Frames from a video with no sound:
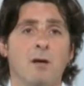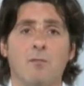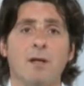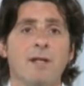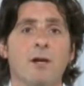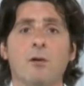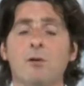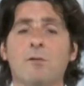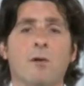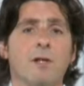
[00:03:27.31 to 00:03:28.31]
there
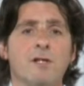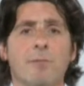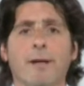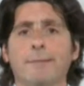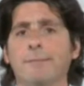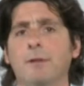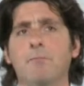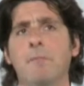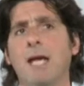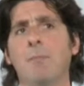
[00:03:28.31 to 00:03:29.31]
you've already spent
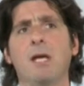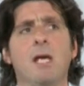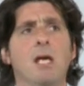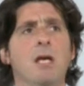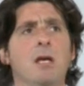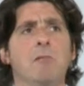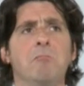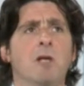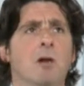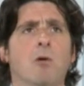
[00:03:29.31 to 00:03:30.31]
maybe,
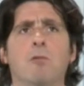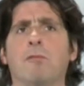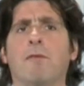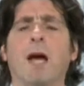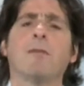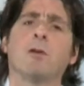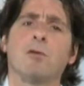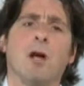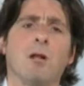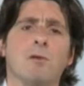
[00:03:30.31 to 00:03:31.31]
you know, five hundred
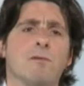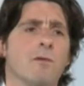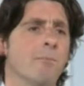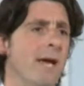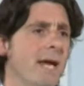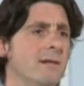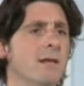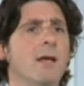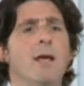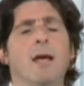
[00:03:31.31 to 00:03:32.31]
dollars for paint
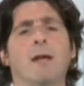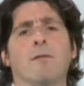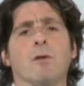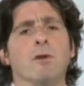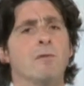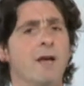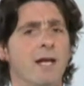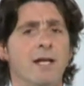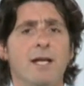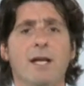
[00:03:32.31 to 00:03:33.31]
and for a new
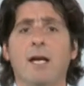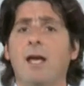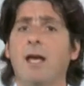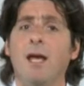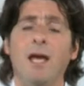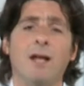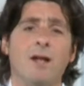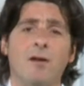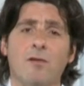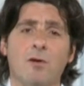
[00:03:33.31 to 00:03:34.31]
vanity. And
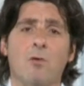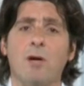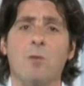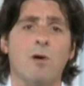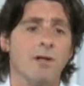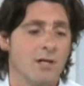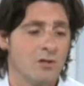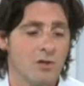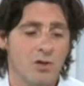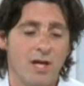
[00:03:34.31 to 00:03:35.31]
another quick one is
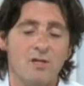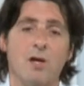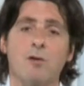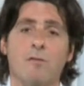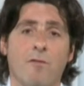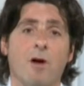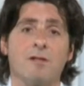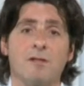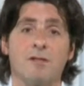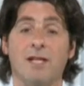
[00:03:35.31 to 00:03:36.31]
to change out your
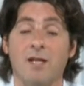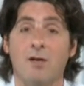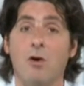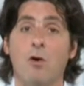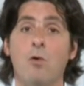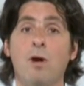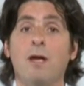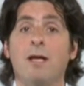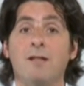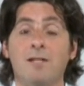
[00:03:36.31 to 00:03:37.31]
faucets. And I know
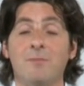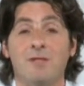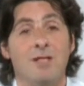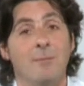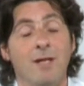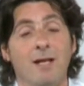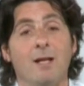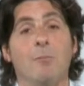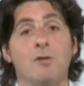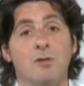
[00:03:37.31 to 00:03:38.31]
it seems
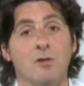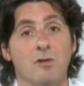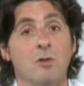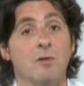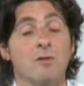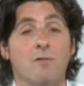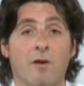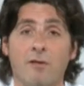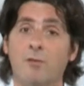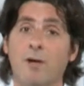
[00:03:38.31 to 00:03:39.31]
intimidating, but you can do it. Just
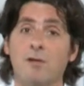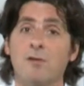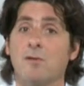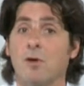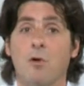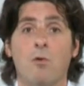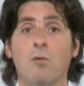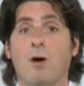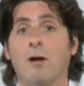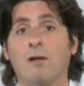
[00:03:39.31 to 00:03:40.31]
follow the directions or go
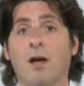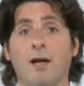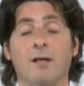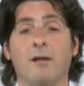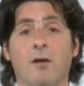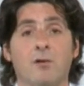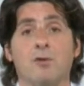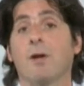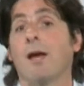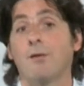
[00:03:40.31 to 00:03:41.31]
online and I'll
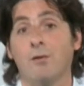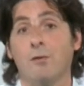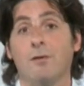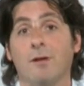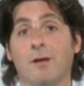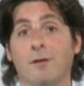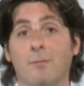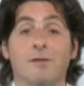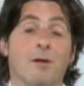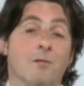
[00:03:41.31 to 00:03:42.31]
show you how to do it uh,
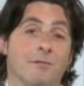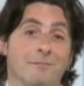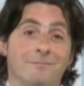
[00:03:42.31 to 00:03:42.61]
myself. Sounds